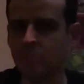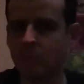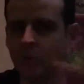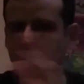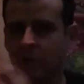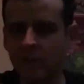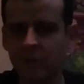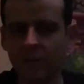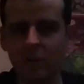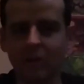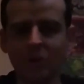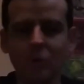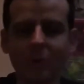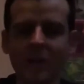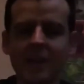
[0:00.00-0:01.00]
or all
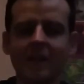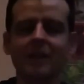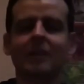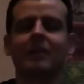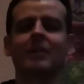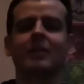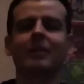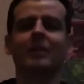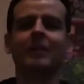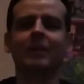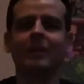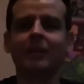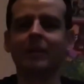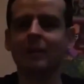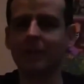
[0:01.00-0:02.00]
Quake.
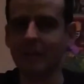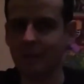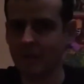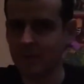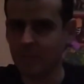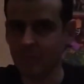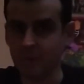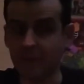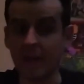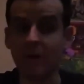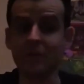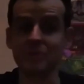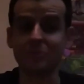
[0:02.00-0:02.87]
But that was a